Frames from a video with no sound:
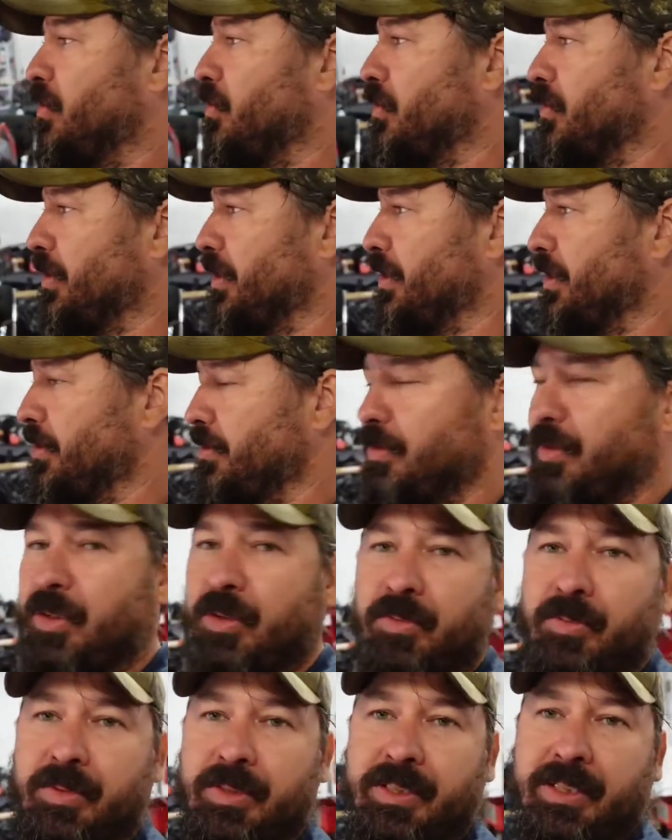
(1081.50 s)
we'll continue
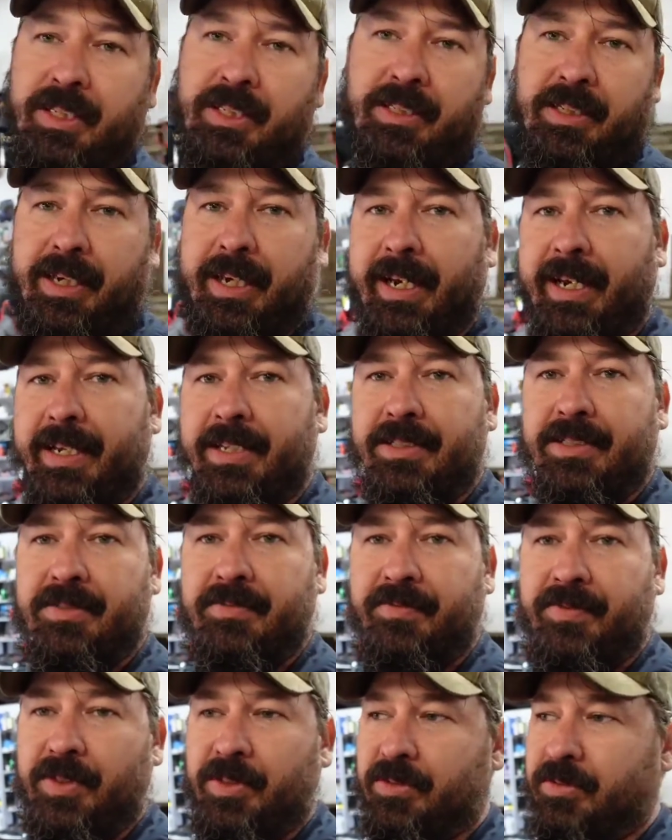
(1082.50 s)
on with getting the cats
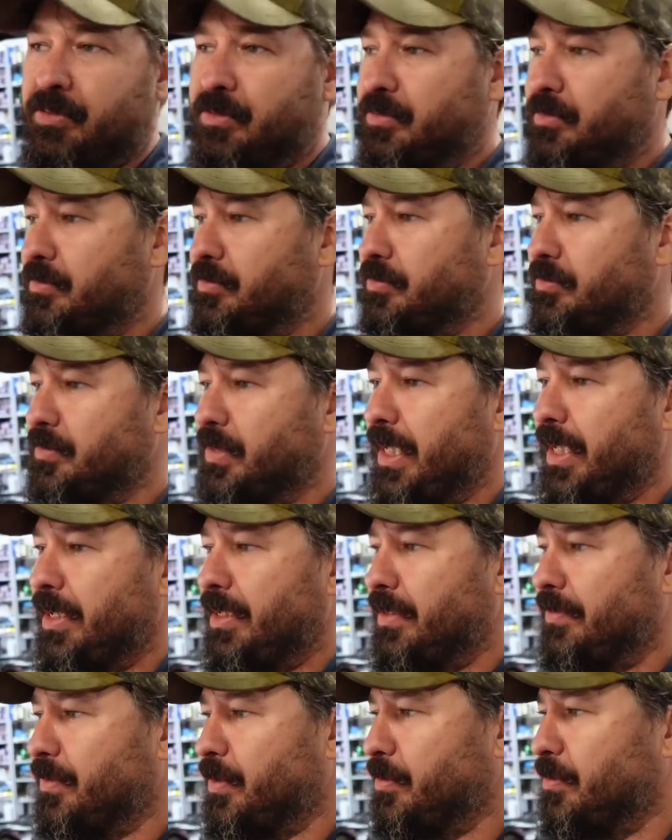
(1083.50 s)
and fuel
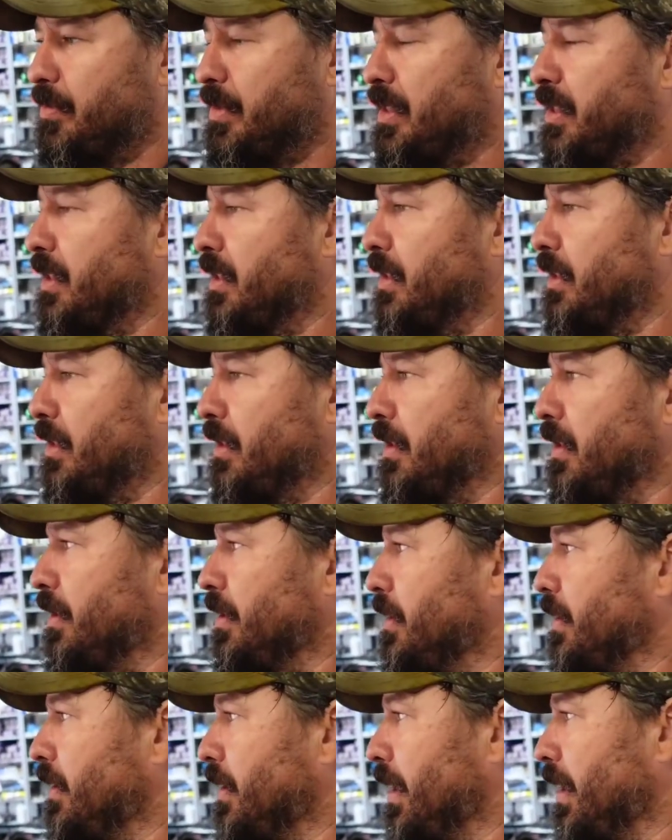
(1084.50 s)
out of them.
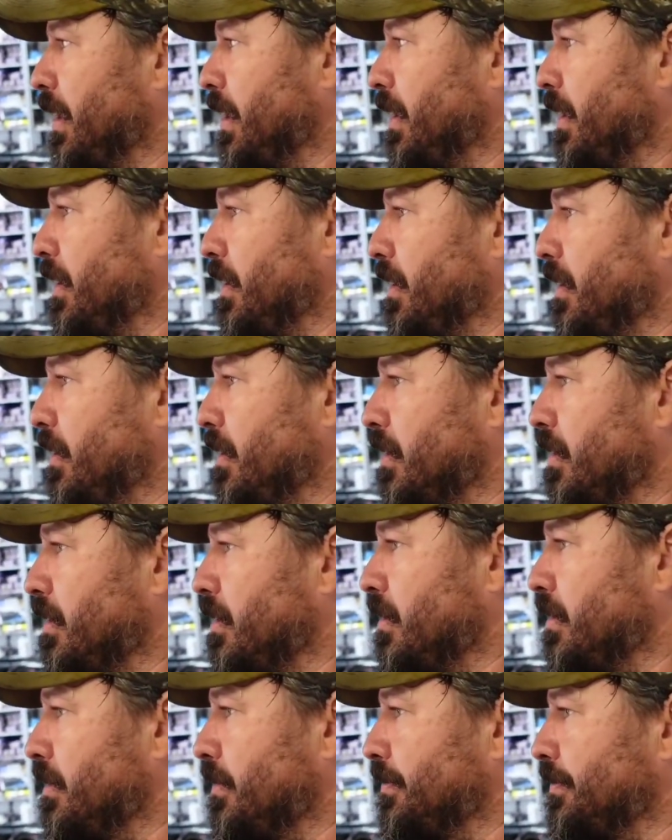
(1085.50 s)
And
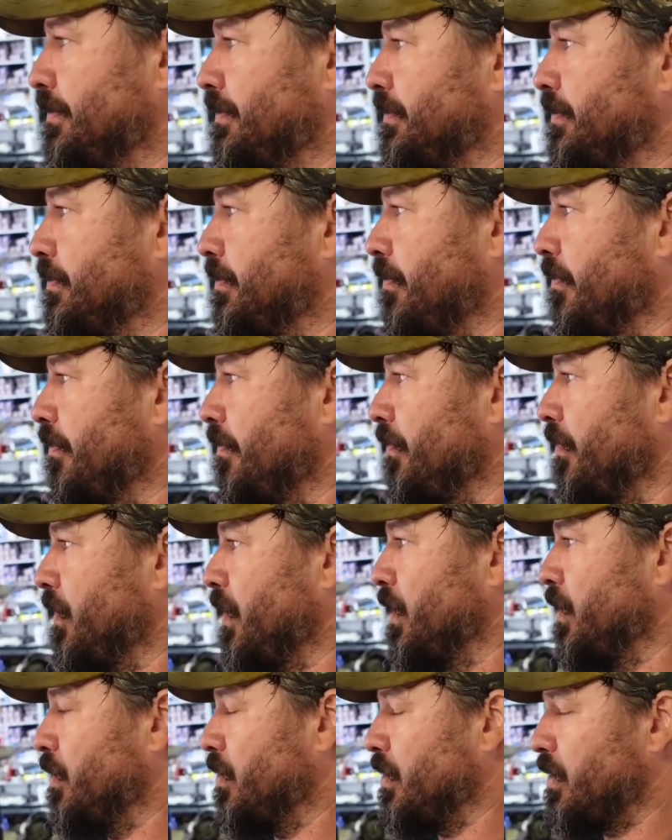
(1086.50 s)

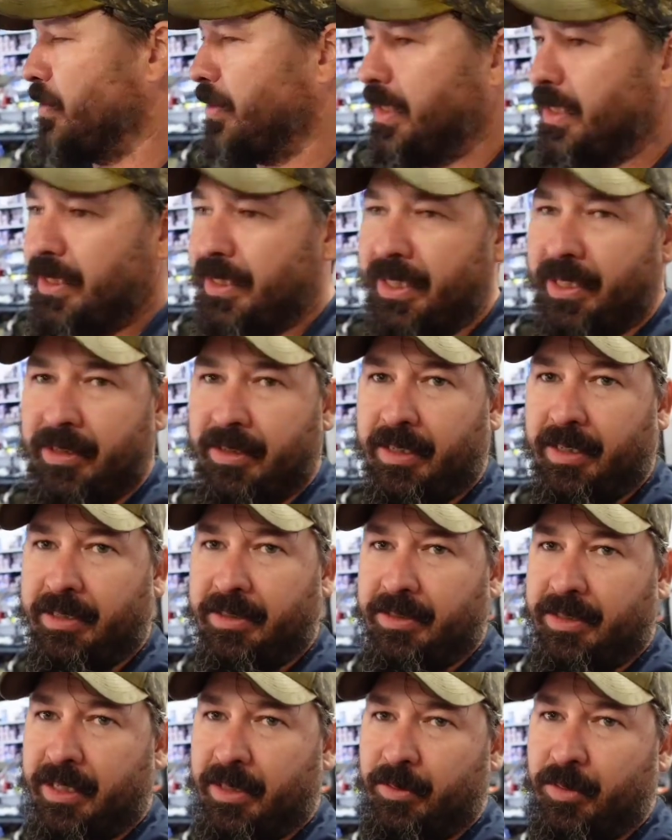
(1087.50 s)
once we get there, like I
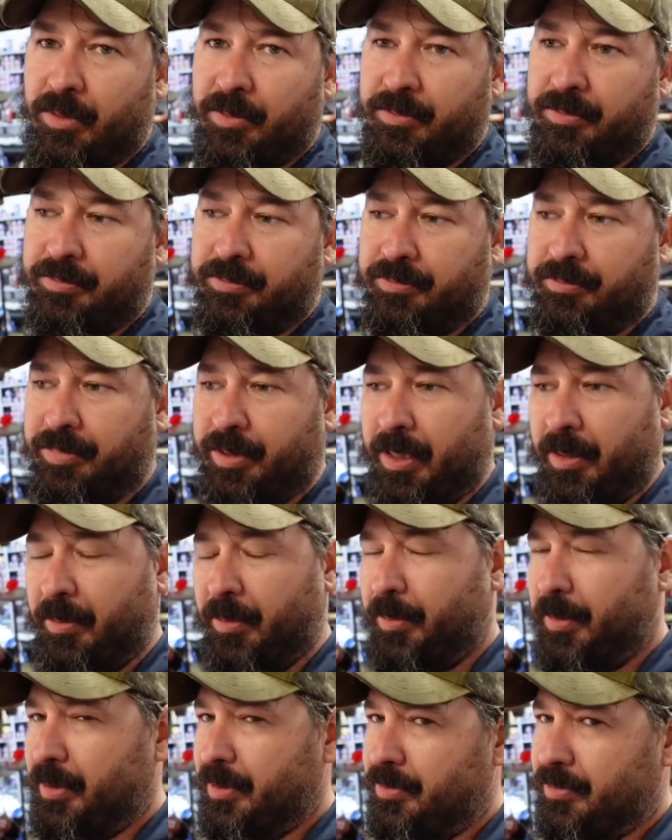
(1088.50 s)
say, we'll
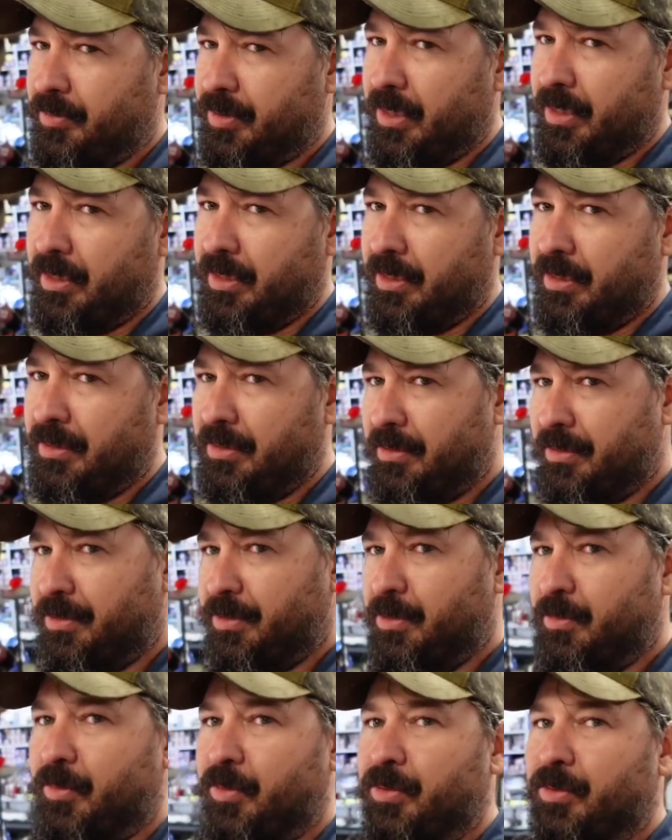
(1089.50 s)
probably try to get the
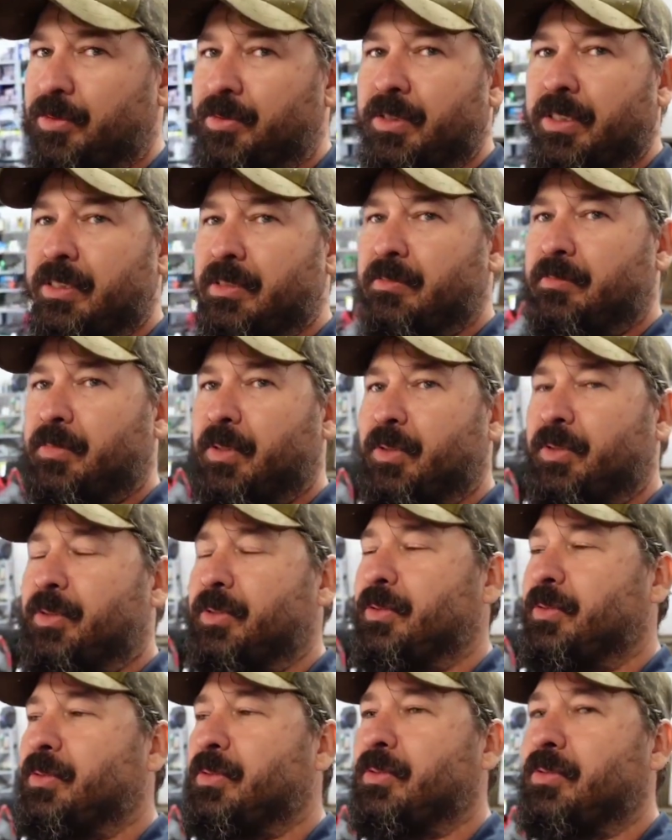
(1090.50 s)
Subaru
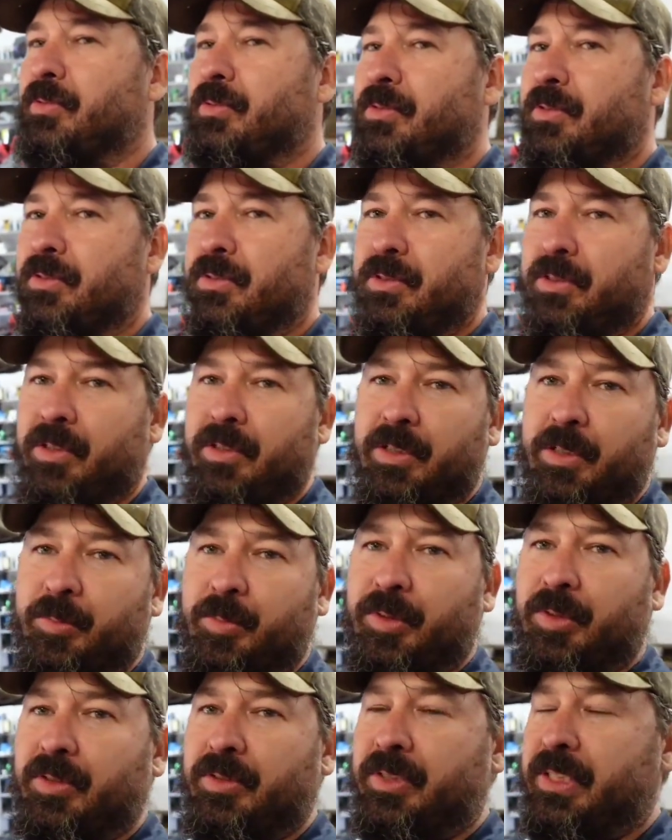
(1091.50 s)
motor started
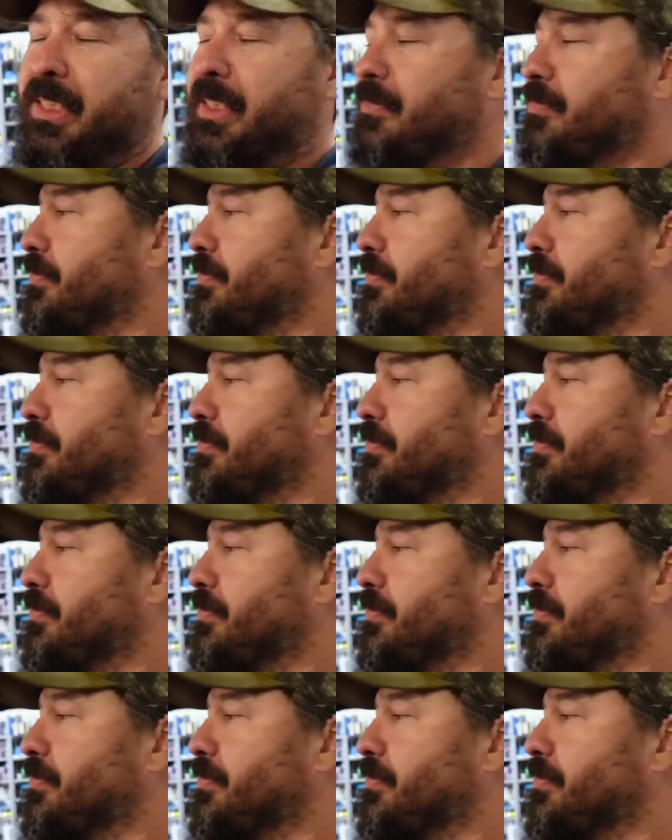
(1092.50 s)
pulling it.